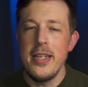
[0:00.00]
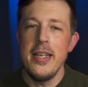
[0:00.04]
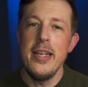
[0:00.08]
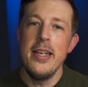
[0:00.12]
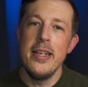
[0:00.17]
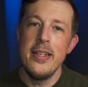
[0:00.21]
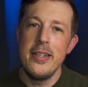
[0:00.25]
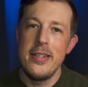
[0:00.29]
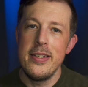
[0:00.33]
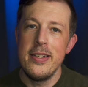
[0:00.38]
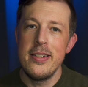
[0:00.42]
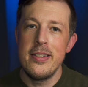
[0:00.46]

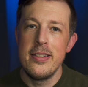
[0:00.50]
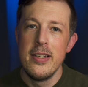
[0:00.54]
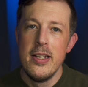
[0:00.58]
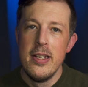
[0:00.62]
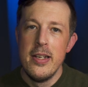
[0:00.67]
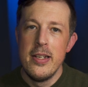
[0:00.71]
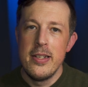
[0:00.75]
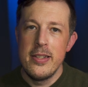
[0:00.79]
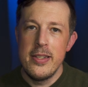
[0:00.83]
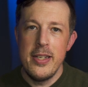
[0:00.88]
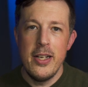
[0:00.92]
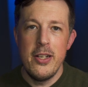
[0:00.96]
and it
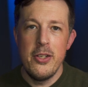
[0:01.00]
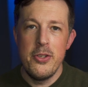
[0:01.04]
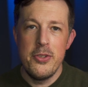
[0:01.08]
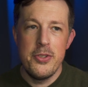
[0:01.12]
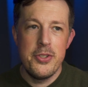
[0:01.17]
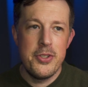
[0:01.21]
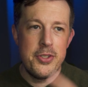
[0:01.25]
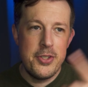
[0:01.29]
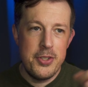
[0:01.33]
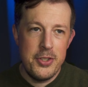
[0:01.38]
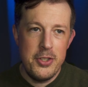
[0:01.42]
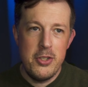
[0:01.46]

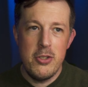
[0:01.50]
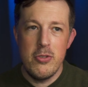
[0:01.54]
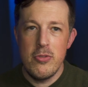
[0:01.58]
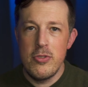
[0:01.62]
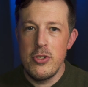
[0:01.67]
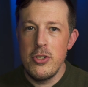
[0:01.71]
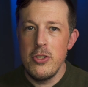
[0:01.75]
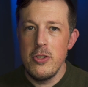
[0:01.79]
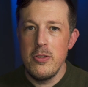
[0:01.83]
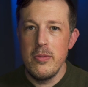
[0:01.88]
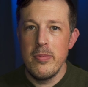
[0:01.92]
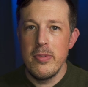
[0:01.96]
tells
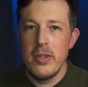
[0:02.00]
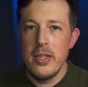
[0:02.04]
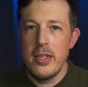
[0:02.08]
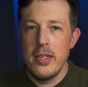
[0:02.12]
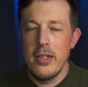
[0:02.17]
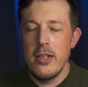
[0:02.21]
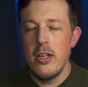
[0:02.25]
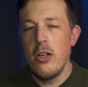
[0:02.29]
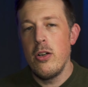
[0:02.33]
YouTube that,